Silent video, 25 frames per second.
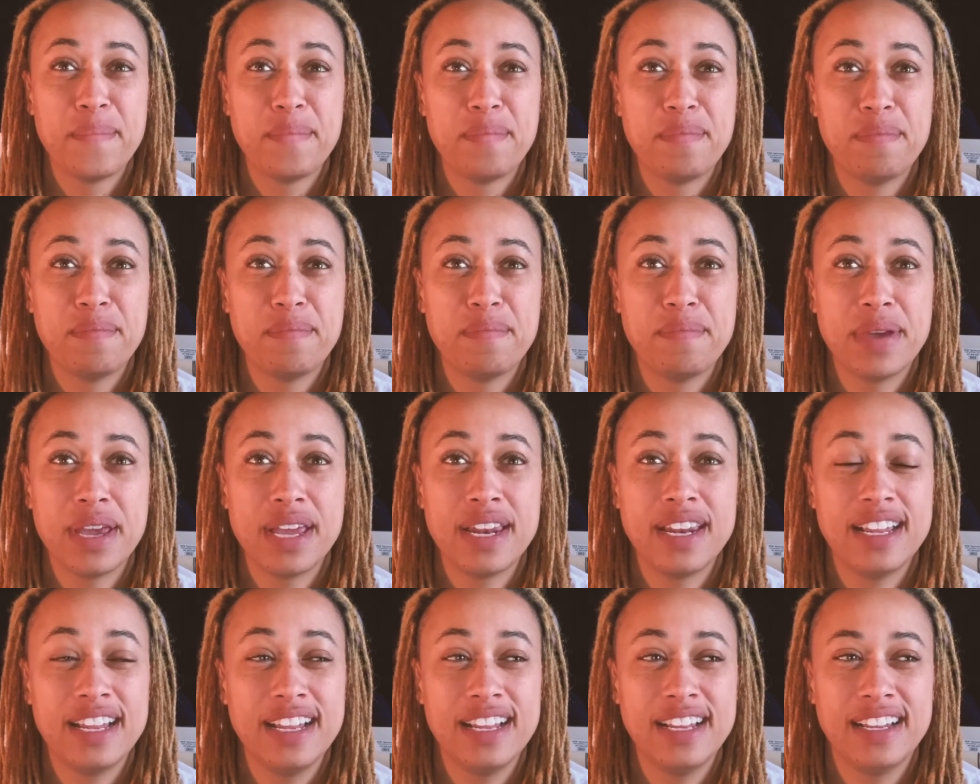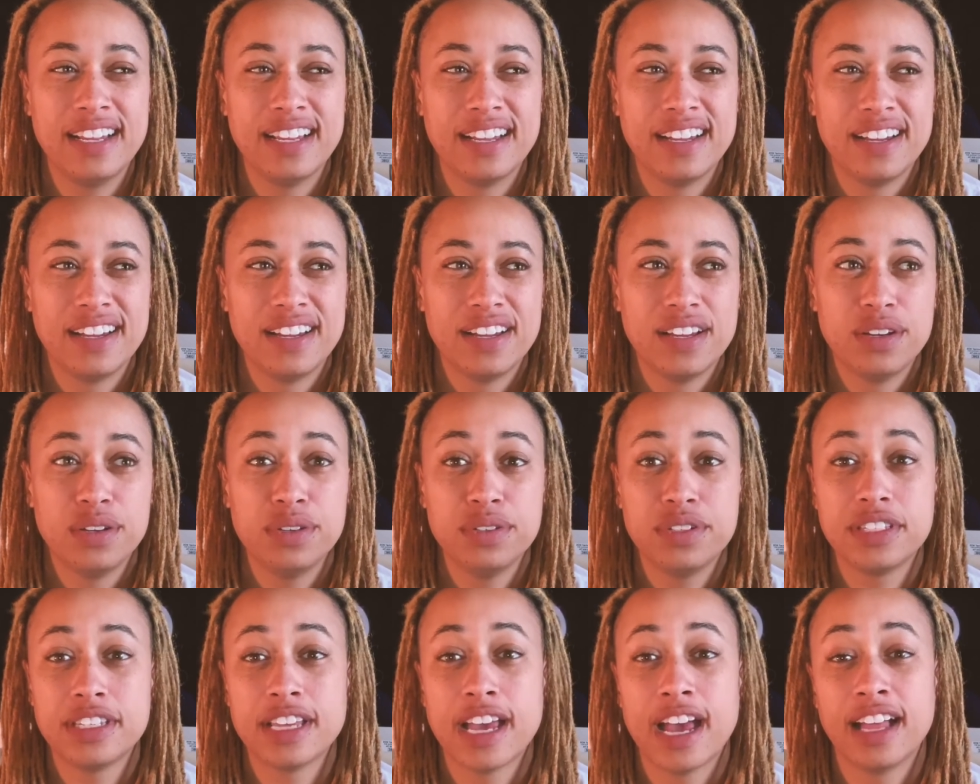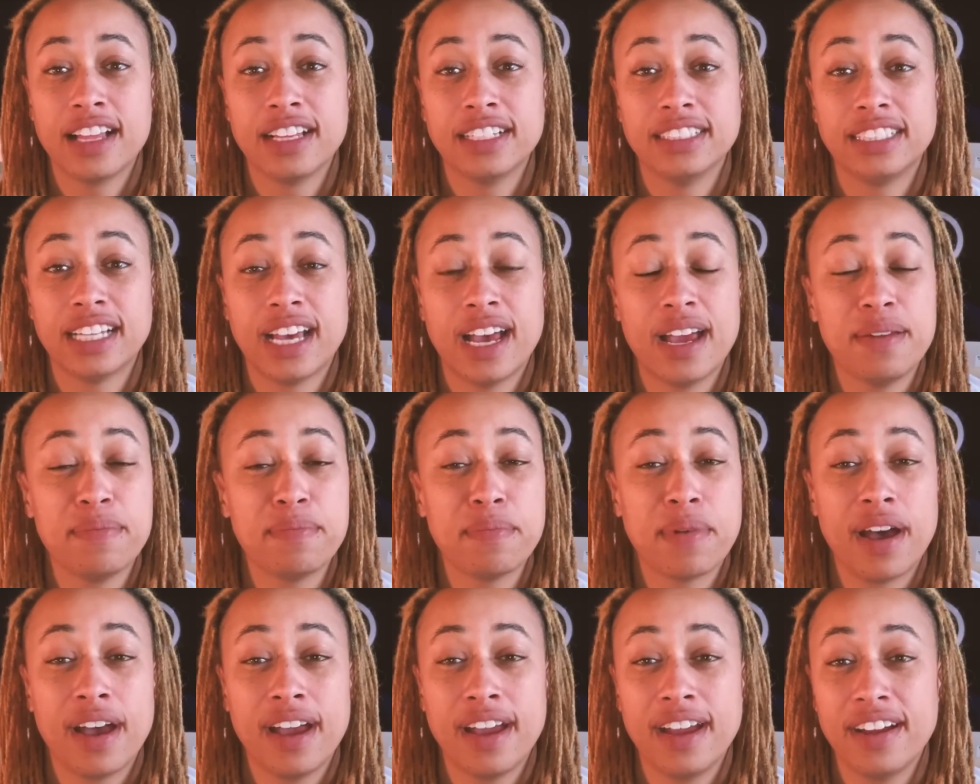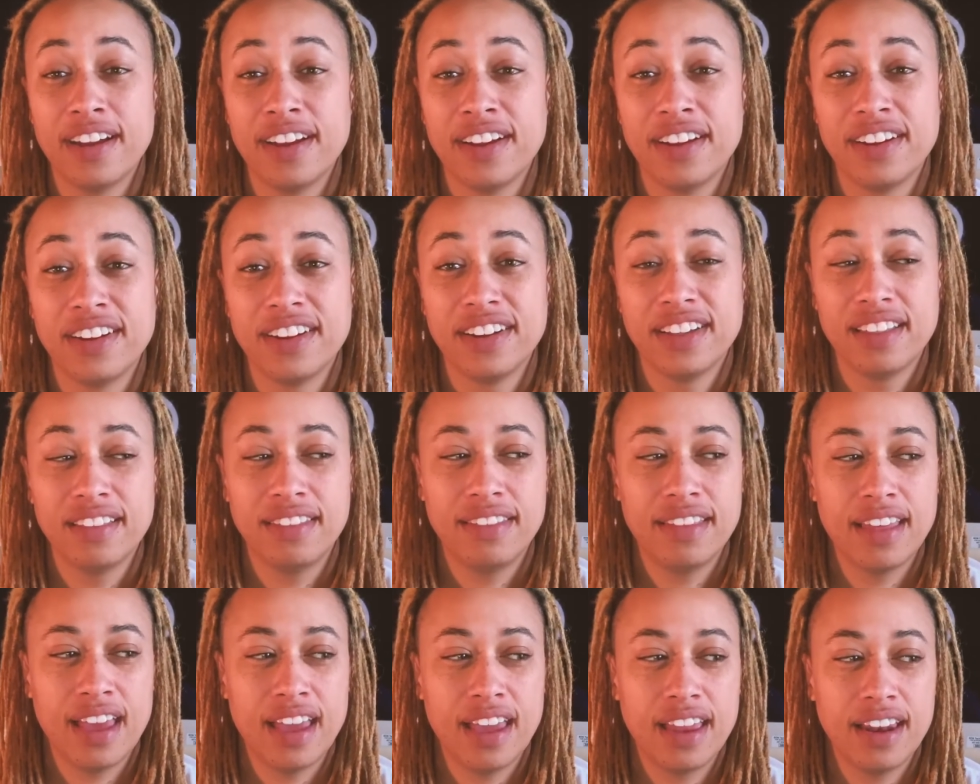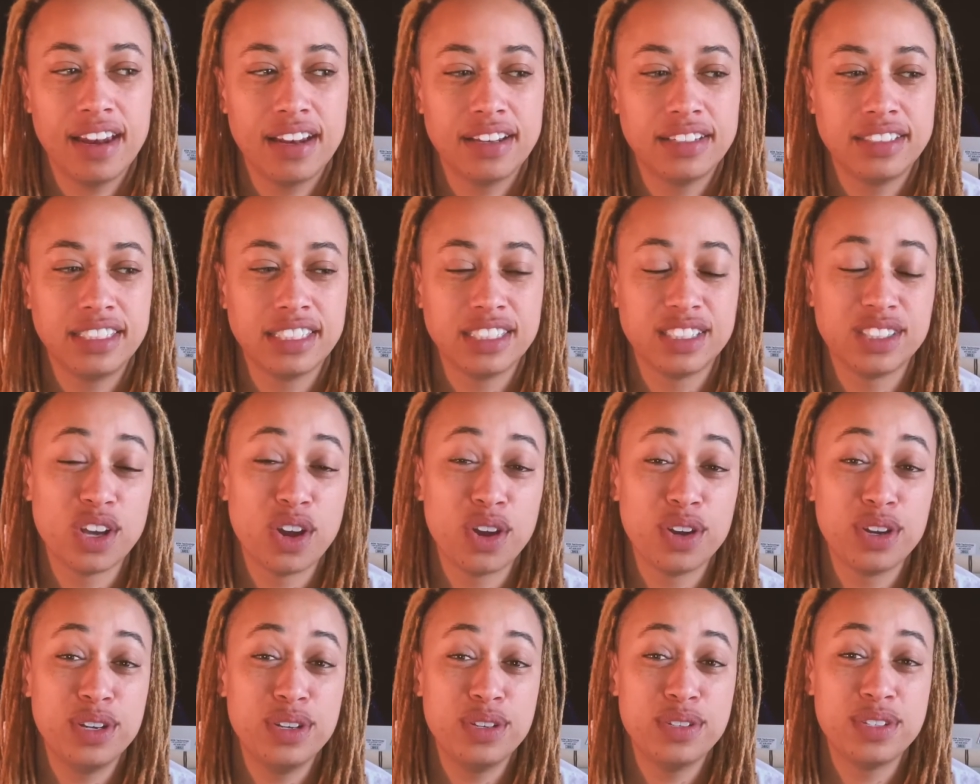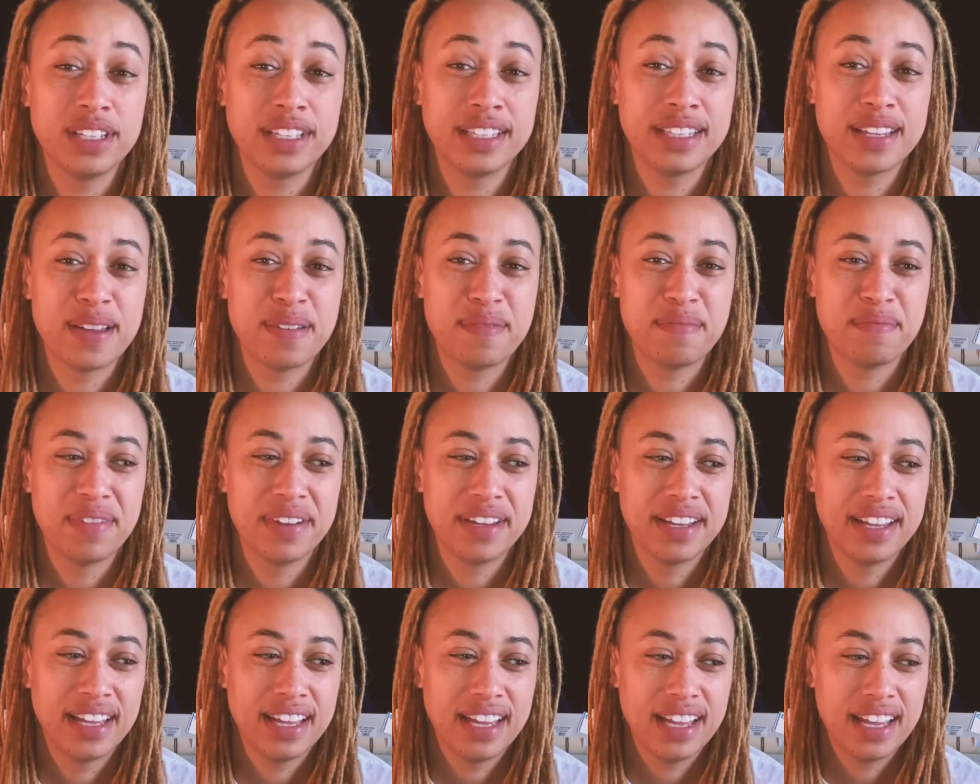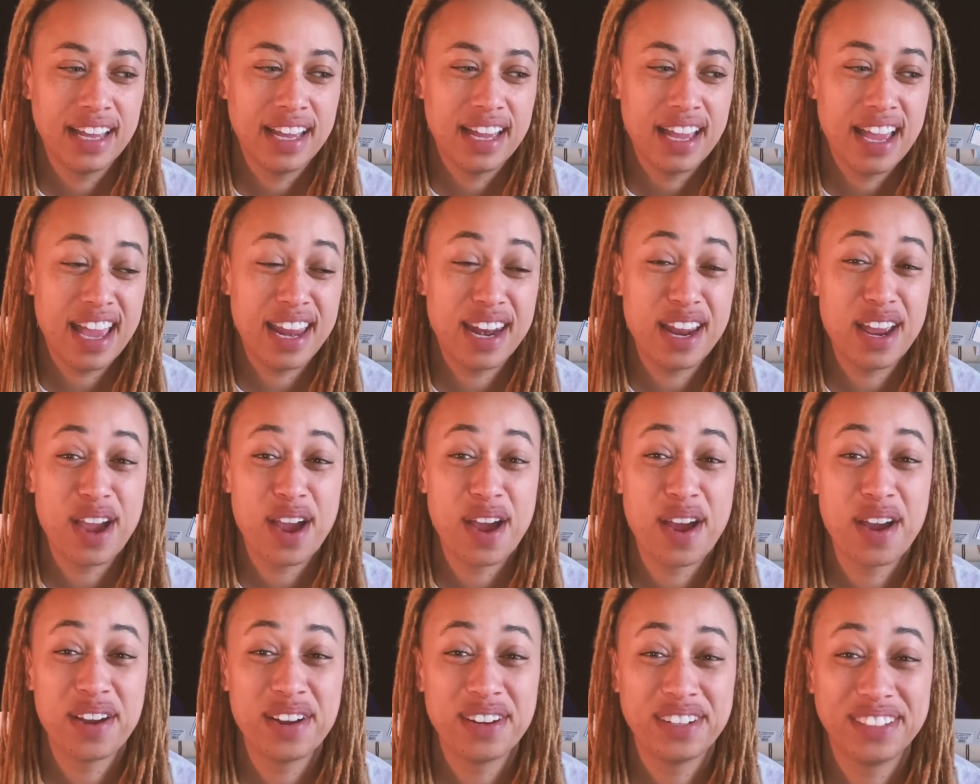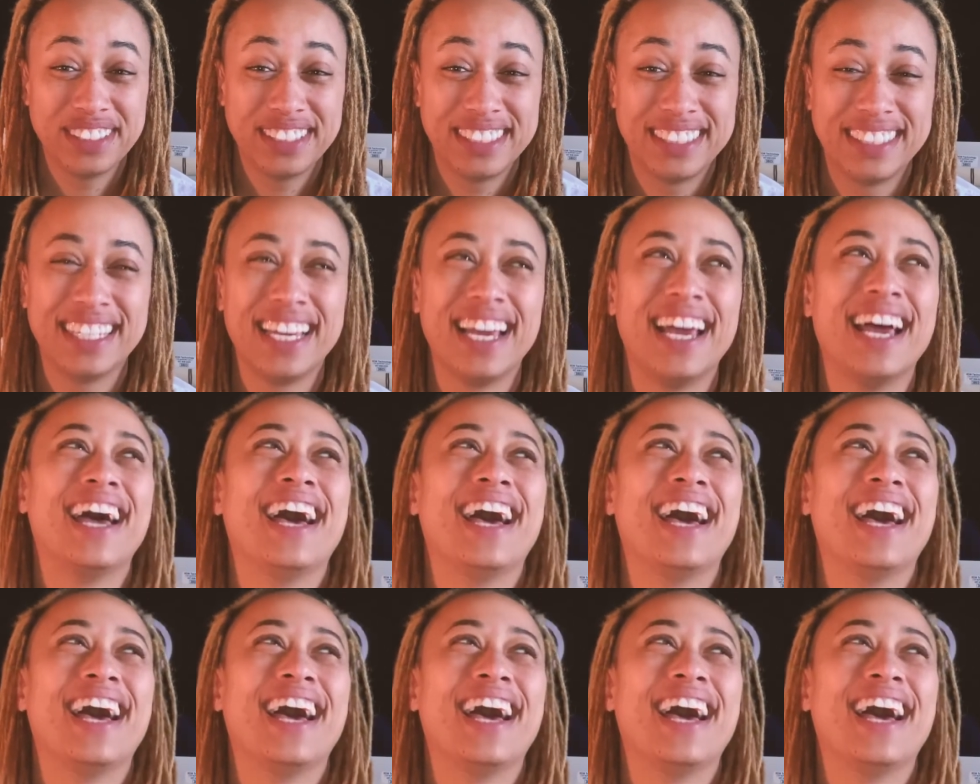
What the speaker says: many whose talents I admire that just aren't using them. And it hurts. It